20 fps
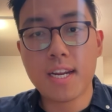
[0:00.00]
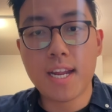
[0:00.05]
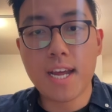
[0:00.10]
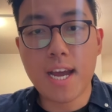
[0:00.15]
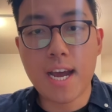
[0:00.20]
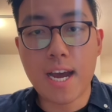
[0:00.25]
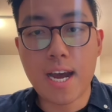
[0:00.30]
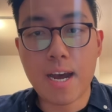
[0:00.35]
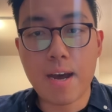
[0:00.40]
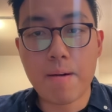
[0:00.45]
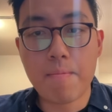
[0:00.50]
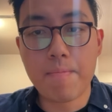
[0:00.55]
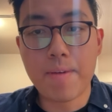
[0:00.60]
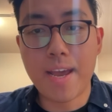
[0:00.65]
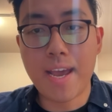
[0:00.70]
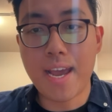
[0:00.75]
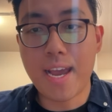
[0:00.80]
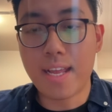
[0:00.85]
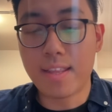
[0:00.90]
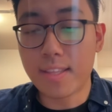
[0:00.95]

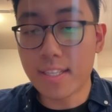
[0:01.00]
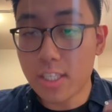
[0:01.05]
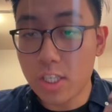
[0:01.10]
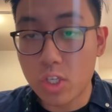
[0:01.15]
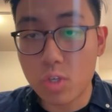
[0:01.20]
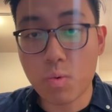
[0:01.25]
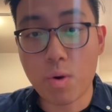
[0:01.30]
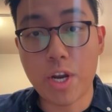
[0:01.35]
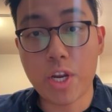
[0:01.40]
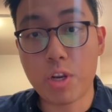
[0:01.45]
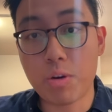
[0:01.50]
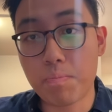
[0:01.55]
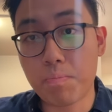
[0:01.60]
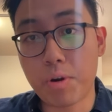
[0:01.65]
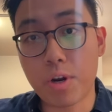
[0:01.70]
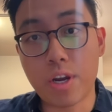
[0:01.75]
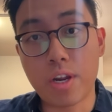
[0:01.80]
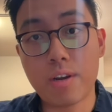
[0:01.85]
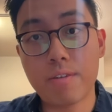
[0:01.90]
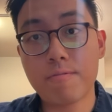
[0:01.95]
And this is where you'd
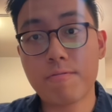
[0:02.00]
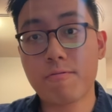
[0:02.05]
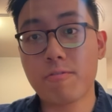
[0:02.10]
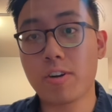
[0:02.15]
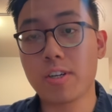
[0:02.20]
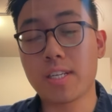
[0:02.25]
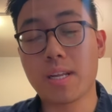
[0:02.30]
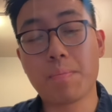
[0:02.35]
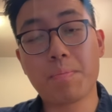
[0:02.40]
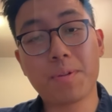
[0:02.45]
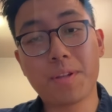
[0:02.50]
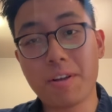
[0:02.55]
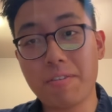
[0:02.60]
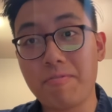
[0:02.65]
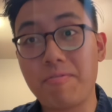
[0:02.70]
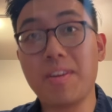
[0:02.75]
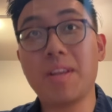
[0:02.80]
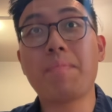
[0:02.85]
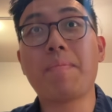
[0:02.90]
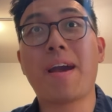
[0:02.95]
put, for example, a
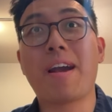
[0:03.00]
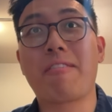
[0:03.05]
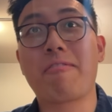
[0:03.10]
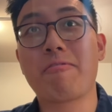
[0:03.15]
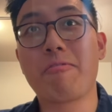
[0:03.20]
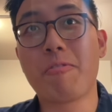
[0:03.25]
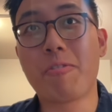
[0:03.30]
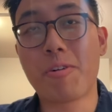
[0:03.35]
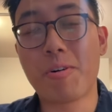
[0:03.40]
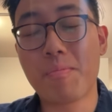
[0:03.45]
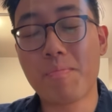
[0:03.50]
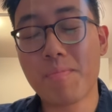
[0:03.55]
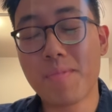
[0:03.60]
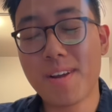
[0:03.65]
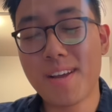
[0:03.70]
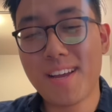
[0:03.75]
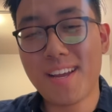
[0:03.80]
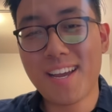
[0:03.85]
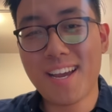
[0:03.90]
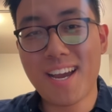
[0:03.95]
feedback form
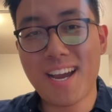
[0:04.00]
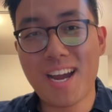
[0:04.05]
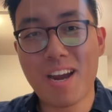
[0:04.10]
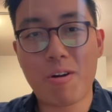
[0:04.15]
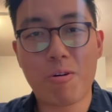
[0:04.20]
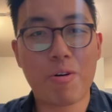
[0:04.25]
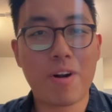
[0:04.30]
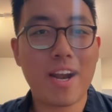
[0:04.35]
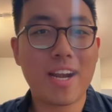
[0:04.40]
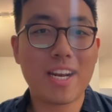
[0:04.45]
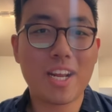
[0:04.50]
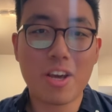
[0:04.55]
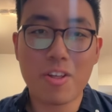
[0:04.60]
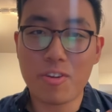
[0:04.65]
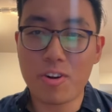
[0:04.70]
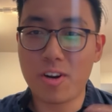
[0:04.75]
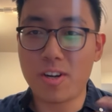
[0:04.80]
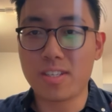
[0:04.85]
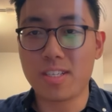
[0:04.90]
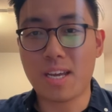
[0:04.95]
or any
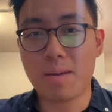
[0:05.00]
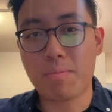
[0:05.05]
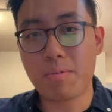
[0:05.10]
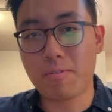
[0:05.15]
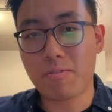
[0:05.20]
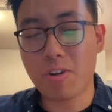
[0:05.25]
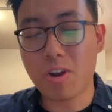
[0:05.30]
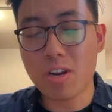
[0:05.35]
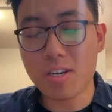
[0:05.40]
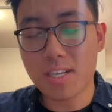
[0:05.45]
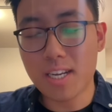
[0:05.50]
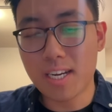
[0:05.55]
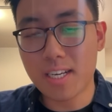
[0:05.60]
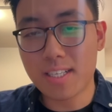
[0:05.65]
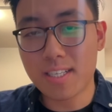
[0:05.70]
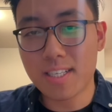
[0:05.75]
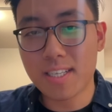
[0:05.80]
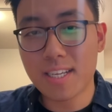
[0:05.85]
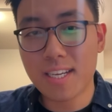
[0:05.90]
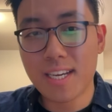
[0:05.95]
other type of
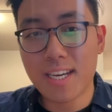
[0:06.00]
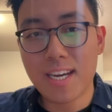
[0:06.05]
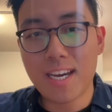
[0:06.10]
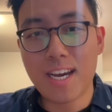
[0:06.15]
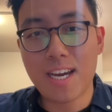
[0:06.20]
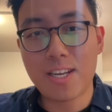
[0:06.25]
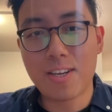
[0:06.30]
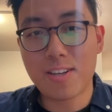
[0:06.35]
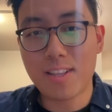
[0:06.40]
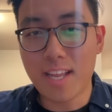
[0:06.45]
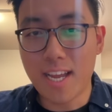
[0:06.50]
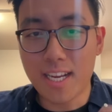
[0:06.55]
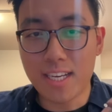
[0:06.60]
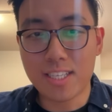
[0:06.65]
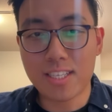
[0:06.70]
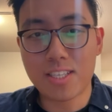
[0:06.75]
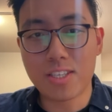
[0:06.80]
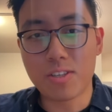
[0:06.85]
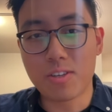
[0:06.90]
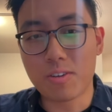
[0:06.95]
contact you'd like
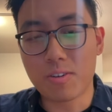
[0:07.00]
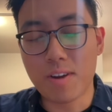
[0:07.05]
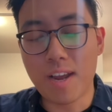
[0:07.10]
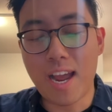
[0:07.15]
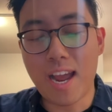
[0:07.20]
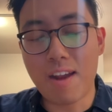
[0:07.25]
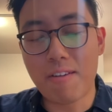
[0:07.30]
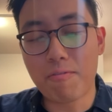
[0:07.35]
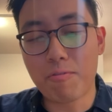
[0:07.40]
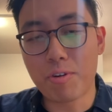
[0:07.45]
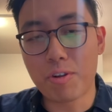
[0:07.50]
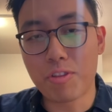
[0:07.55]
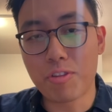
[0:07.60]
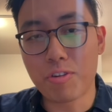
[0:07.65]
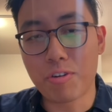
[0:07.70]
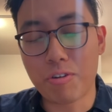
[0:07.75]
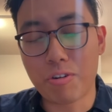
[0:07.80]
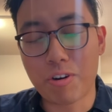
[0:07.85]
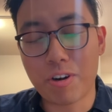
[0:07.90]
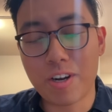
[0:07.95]
to have with
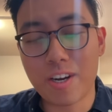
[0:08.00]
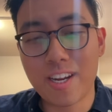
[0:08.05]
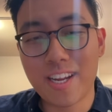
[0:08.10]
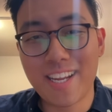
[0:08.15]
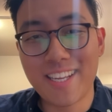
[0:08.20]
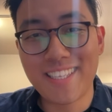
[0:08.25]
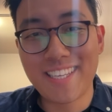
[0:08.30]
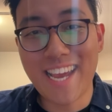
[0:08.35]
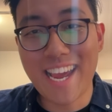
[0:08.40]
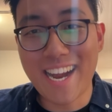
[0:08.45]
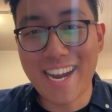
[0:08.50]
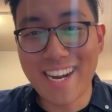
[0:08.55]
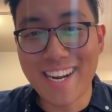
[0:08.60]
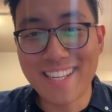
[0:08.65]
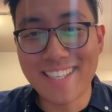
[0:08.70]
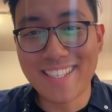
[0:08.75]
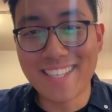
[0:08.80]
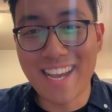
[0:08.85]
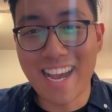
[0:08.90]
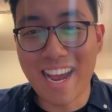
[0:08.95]
your
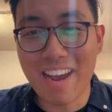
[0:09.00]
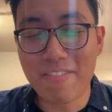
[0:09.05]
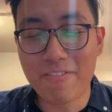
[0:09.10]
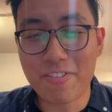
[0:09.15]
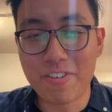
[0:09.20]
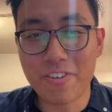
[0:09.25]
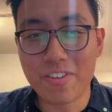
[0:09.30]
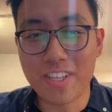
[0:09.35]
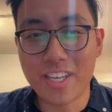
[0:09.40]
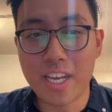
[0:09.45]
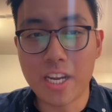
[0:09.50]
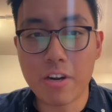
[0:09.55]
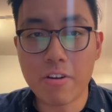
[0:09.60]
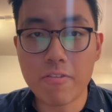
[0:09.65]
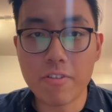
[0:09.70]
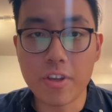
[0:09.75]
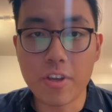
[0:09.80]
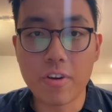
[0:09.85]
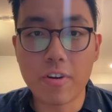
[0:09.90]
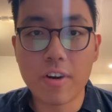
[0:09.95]
candidates after the
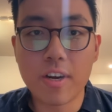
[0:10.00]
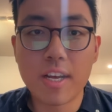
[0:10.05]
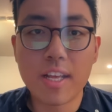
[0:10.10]
interview.